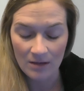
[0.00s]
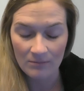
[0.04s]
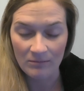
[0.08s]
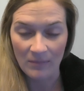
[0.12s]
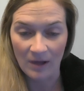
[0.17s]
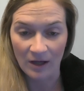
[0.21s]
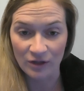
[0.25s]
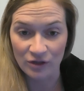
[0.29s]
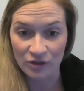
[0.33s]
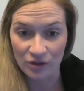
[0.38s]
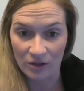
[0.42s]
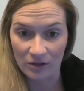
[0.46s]

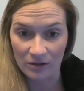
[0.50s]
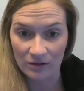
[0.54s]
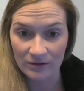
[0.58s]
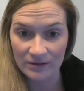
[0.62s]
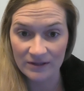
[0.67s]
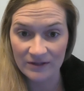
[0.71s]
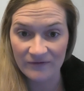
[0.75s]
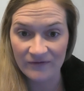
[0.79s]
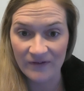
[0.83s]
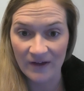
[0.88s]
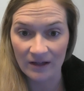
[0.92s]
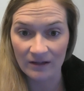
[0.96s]
My
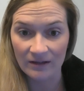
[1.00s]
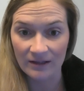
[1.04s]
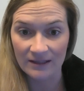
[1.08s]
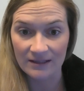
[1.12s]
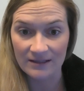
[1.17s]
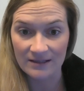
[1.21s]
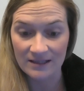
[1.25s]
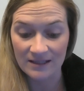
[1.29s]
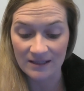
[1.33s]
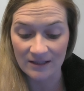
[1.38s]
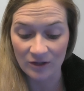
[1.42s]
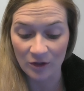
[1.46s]
jaws felt like
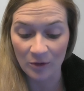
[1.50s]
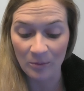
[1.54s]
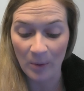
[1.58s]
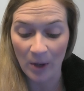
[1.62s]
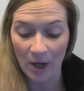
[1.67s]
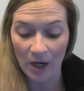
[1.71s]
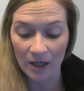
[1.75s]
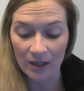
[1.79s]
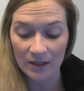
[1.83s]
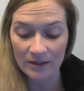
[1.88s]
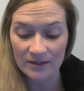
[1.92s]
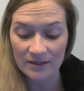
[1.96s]
steel
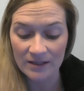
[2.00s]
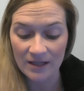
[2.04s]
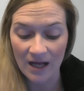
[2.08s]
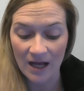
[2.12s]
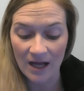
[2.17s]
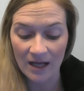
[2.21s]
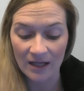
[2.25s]
bars.